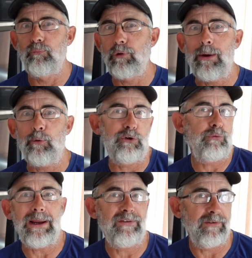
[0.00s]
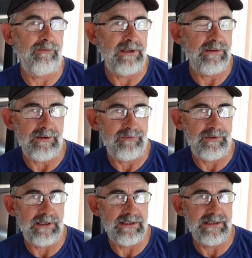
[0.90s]
how aggressively they're
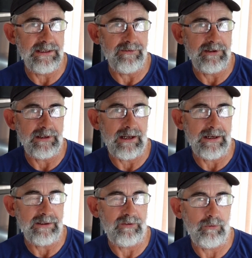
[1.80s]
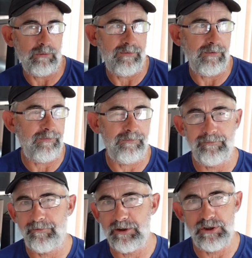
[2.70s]
feeding, if you like. So if a
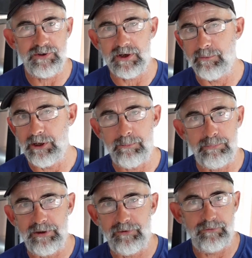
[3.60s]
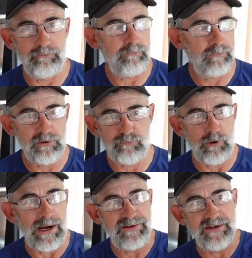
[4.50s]
fish is coming up and it's
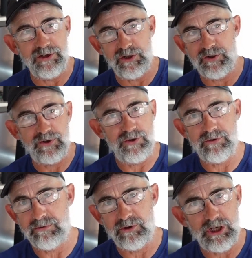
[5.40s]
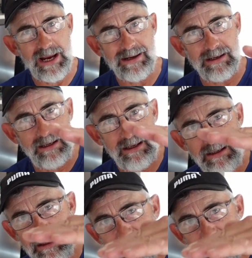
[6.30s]
rising just gently,